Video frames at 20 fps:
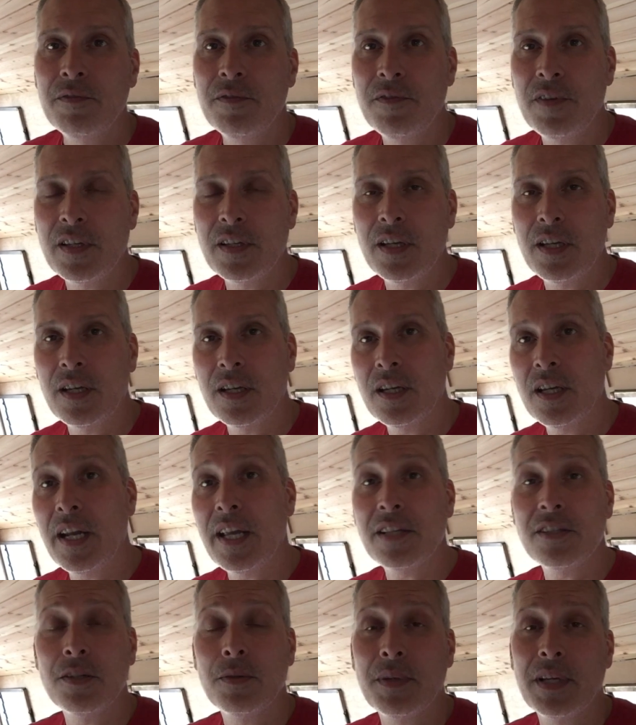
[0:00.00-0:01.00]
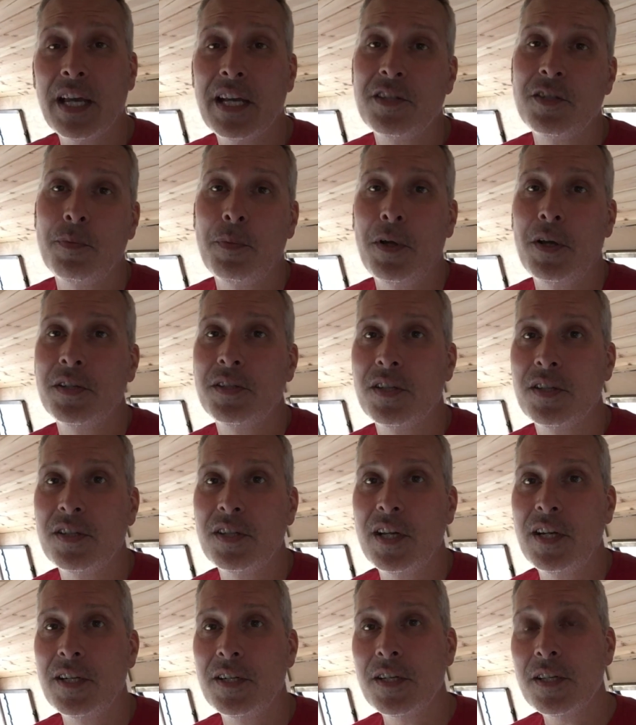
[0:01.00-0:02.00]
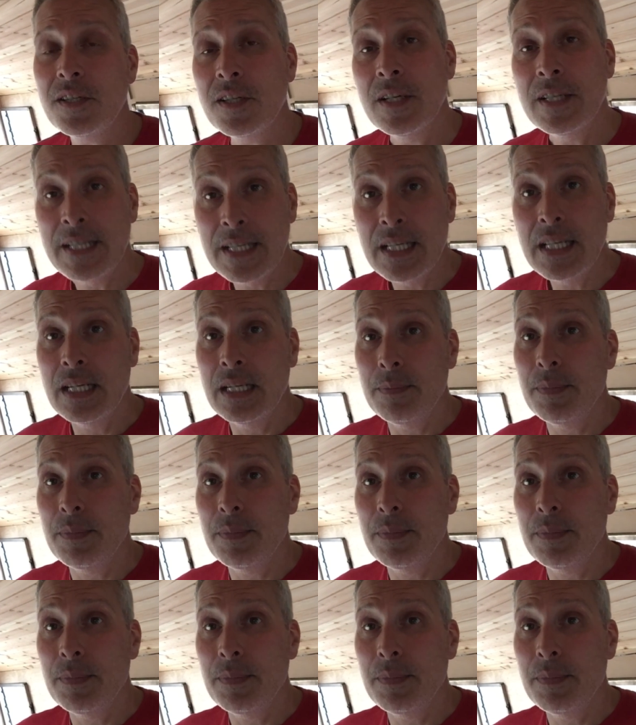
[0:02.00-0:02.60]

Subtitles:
connecting up the gas supplies to the cylinders.